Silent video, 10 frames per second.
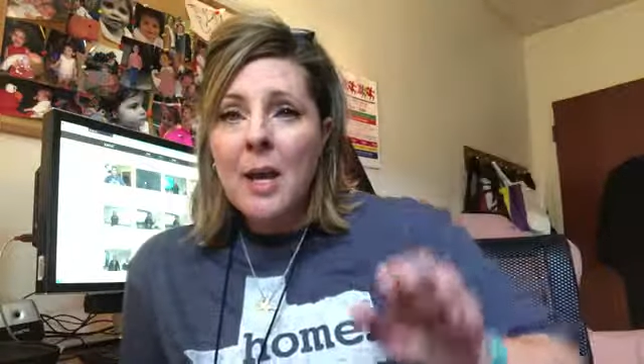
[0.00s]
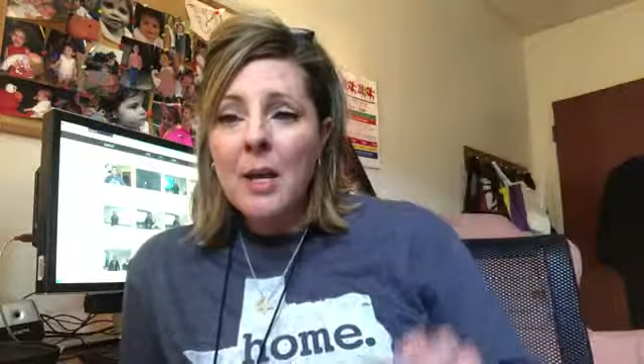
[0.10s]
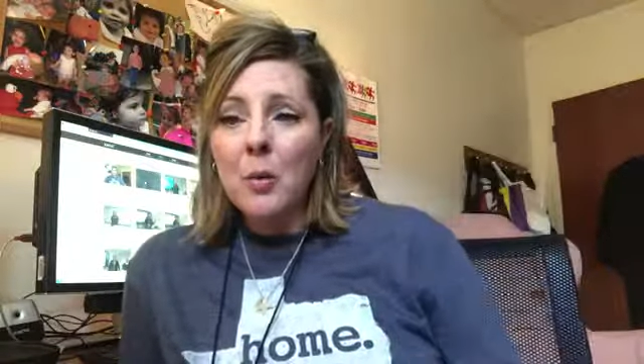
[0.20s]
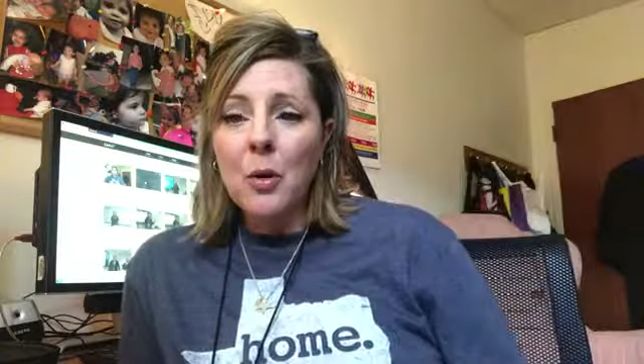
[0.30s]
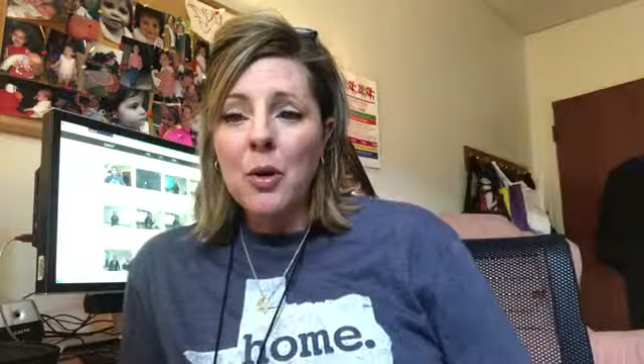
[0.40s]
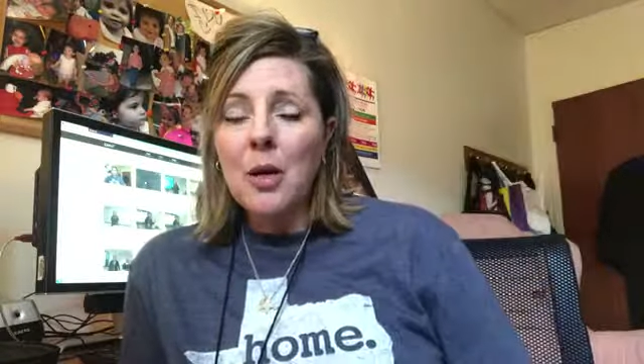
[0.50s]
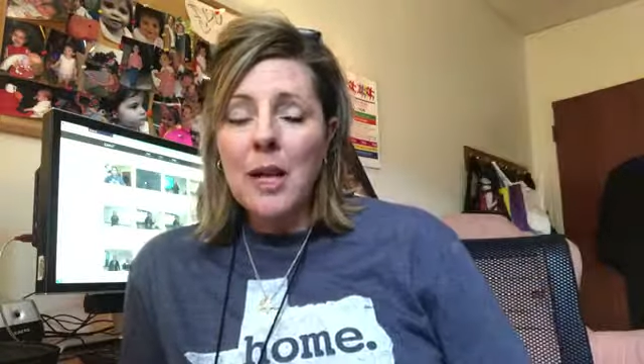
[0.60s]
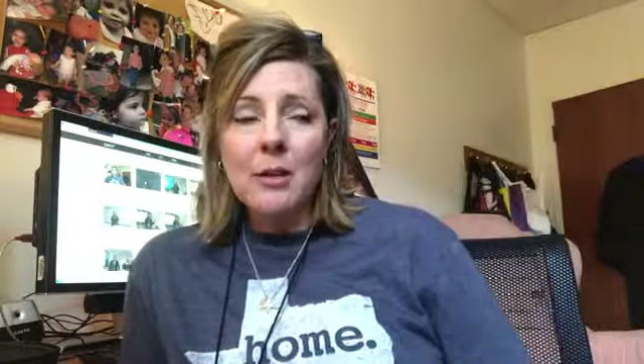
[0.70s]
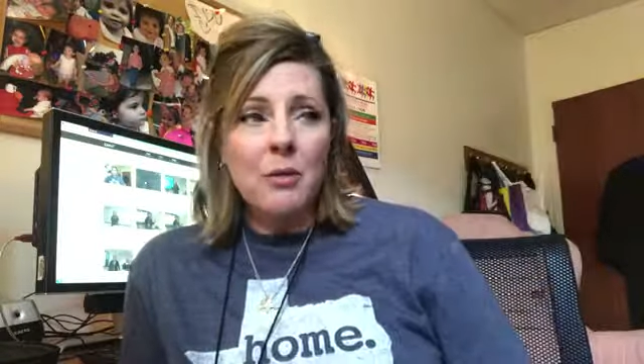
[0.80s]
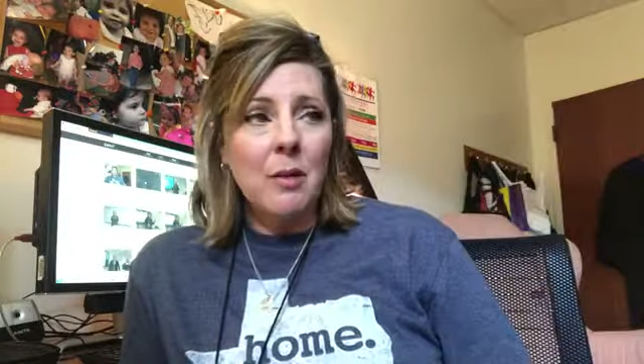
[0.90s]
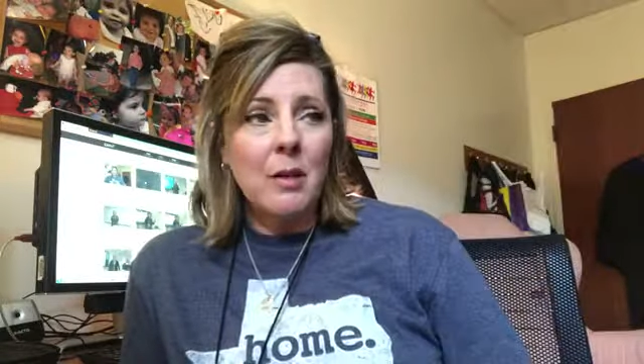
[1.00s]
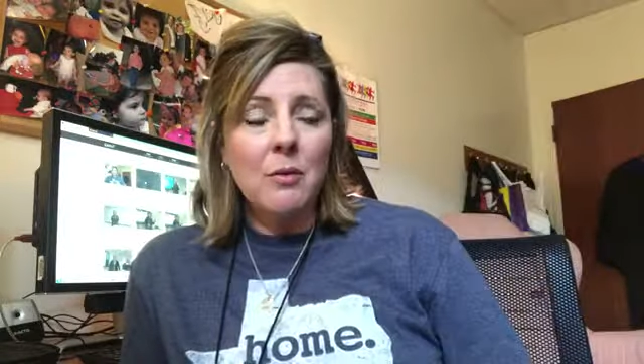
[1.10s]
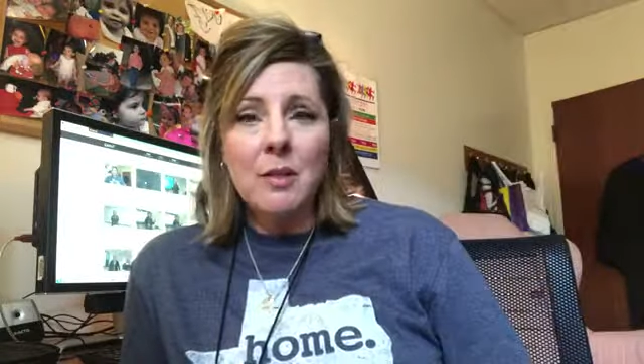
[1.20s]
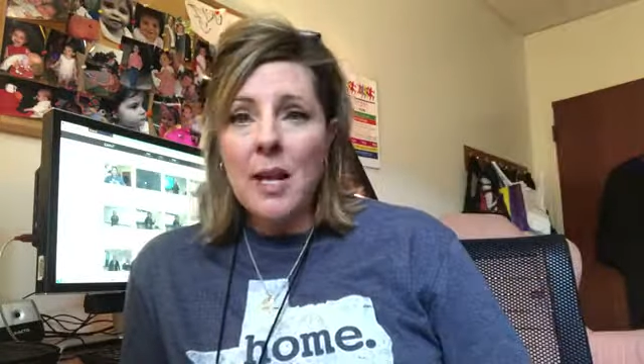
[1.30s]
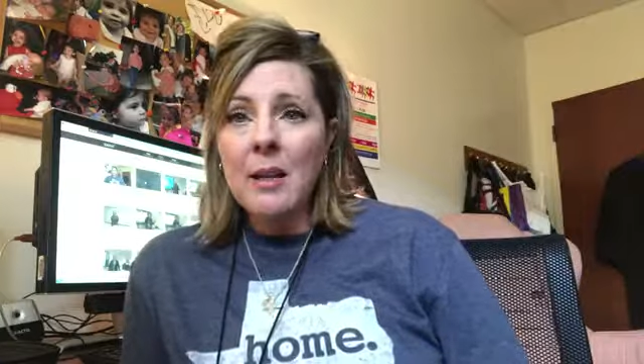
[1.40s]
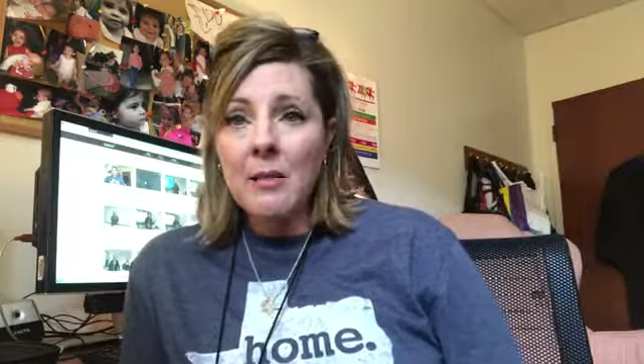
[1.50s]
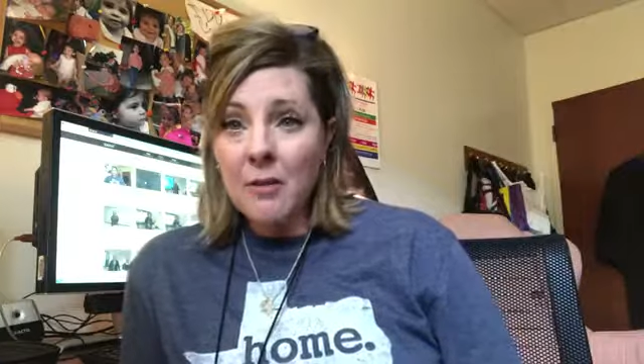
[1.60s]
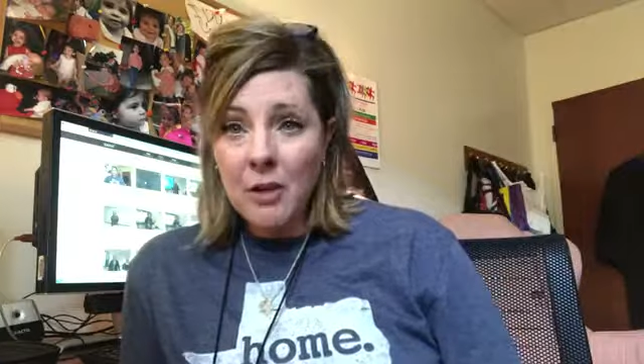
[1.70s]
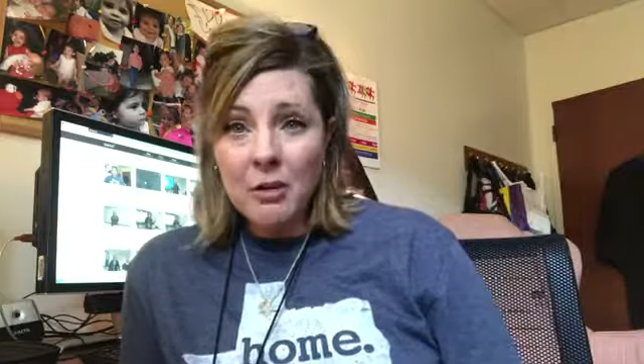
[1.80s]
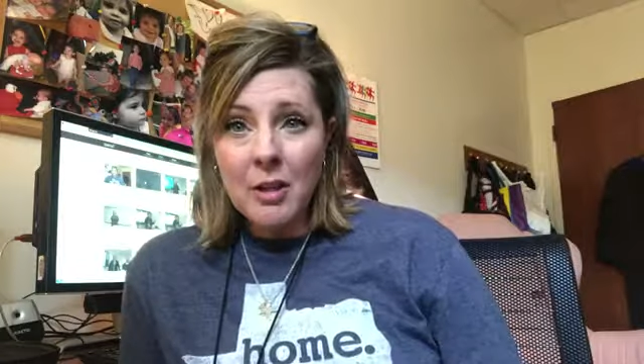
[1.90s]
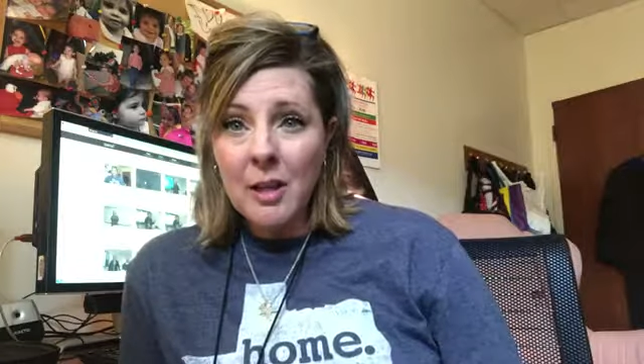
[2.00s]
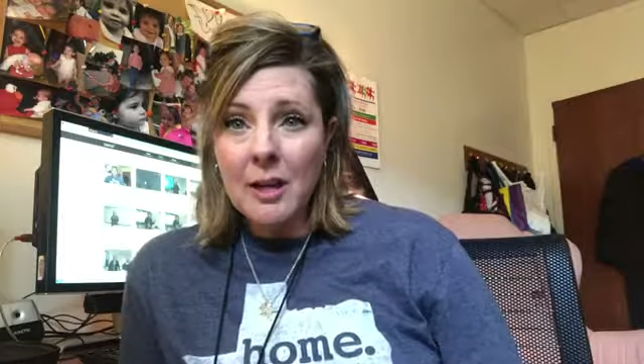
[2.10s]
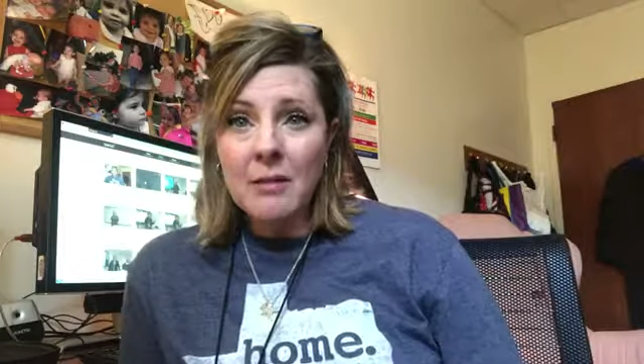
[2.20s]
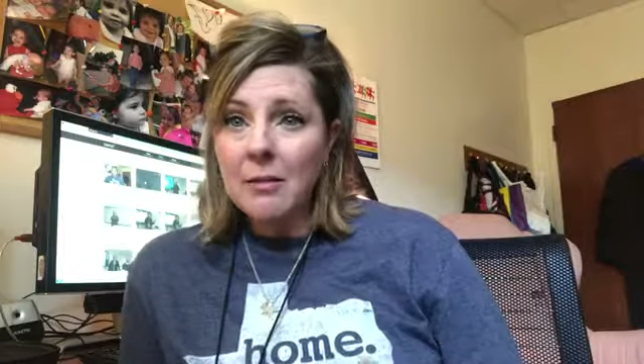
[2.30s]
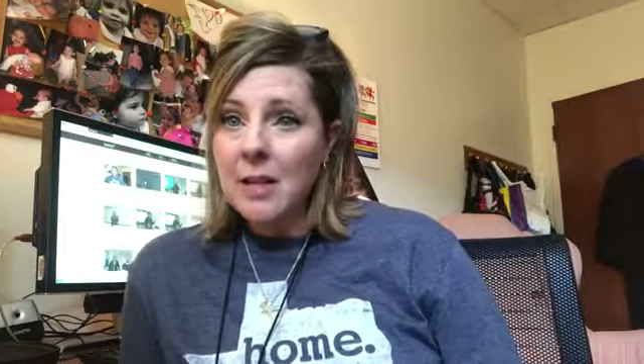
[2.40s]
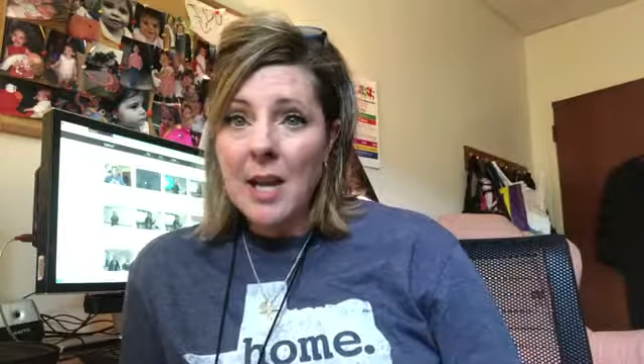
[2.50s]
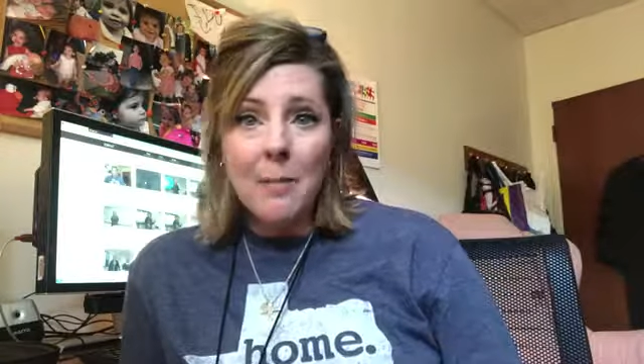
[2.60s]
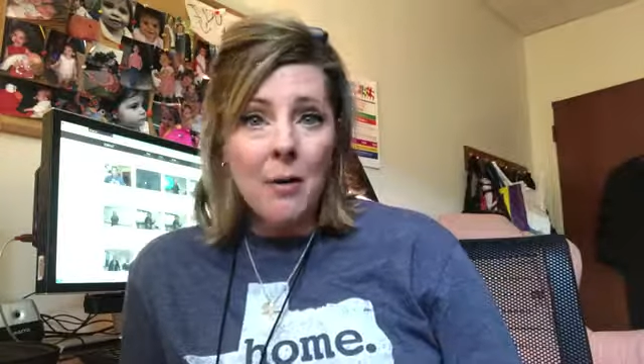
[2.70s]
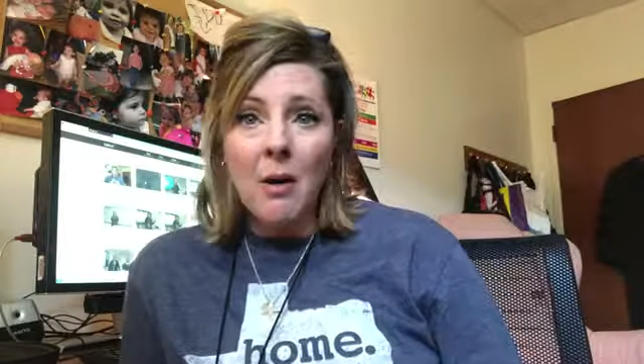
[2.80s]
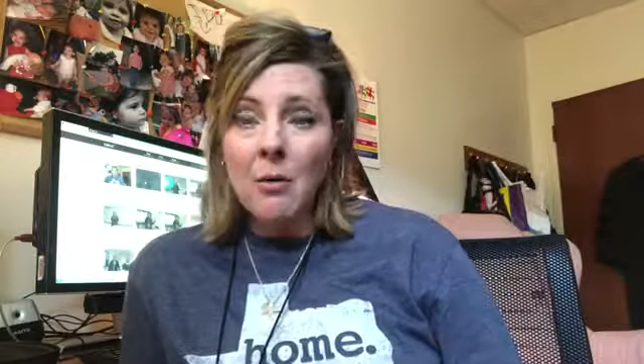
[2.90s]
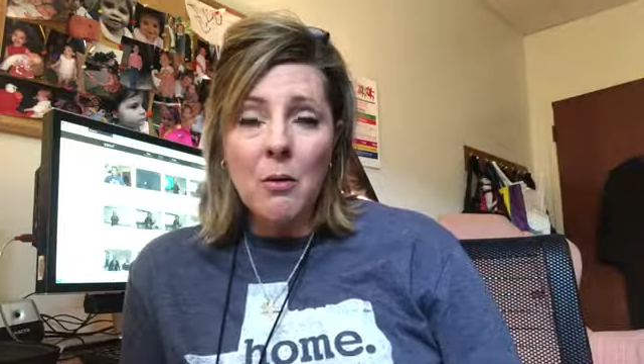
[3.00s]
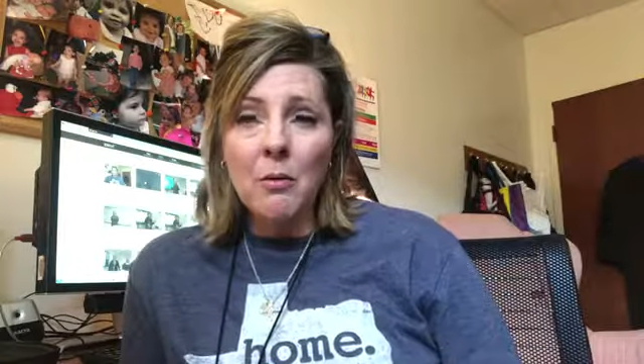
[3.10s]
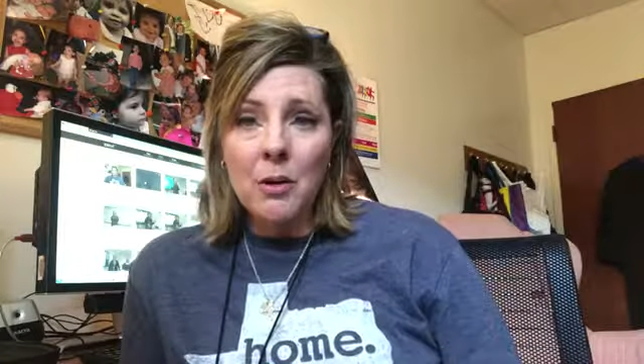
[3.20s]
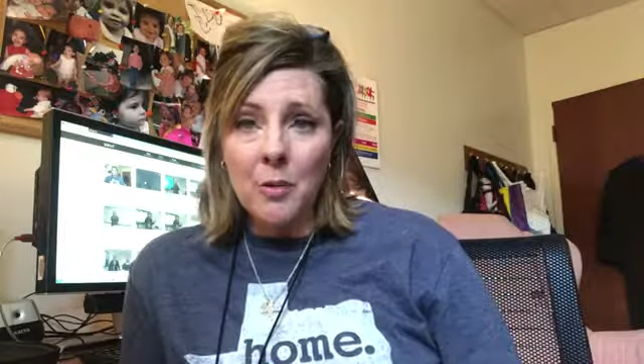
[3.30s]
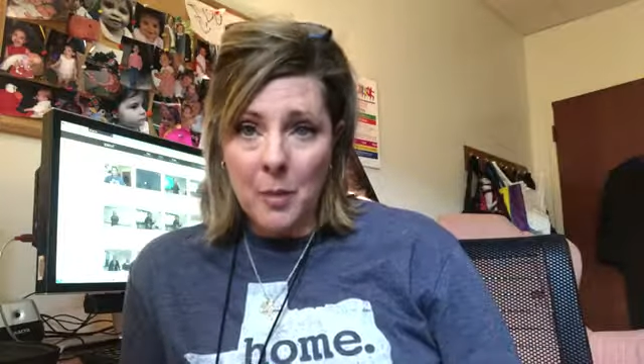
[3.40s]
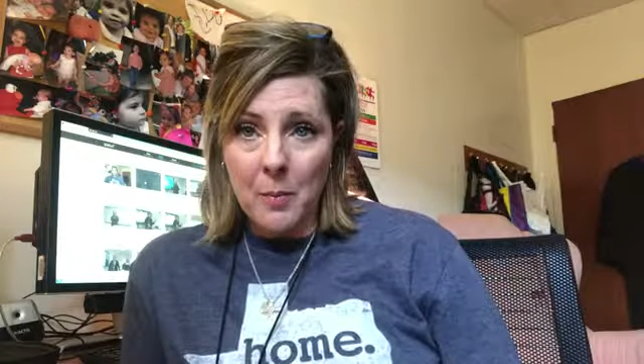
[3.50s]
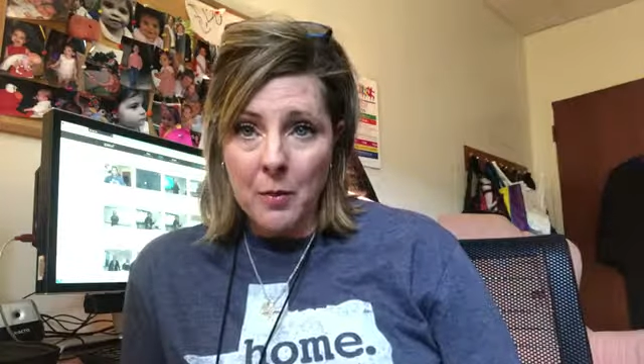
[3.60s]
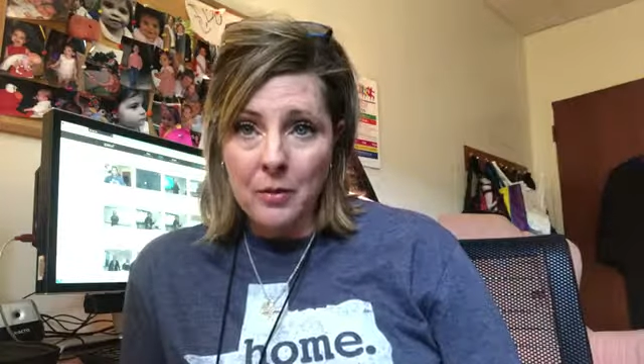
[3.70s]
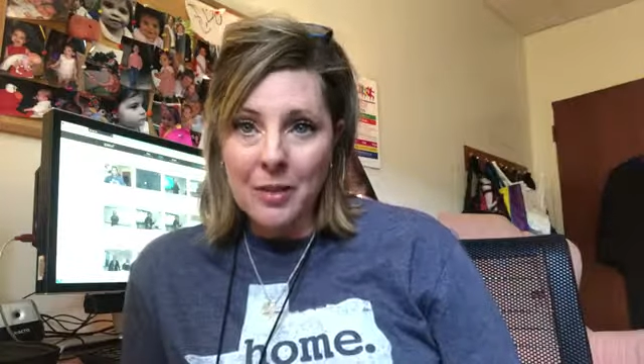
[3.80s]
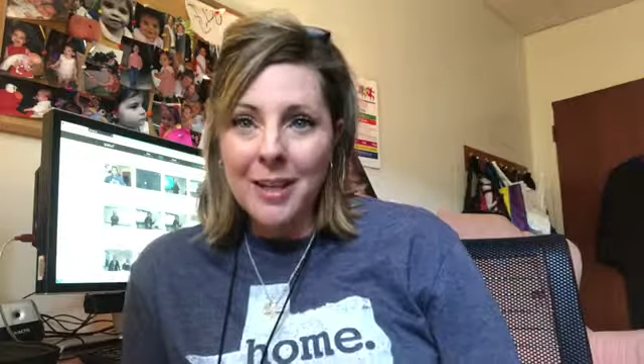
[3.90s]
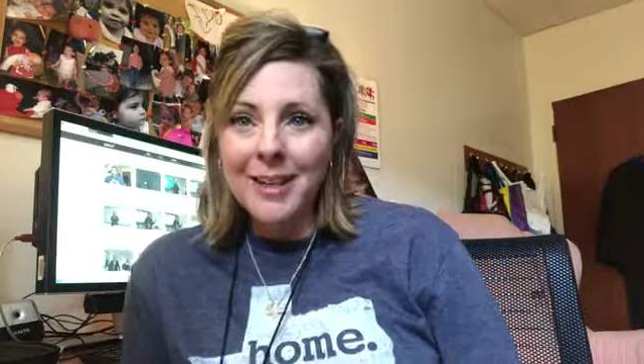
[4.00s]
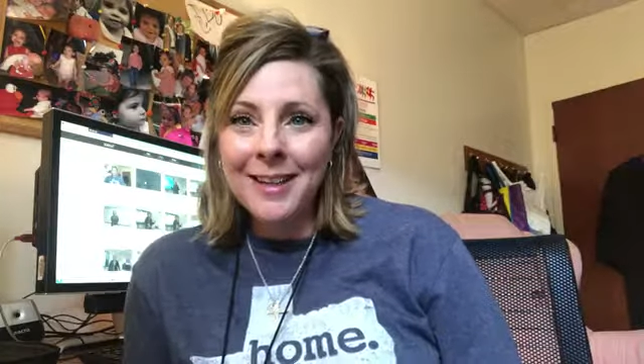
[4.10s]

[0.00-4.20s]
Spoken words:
in Word and use the edit function and type all over your papers.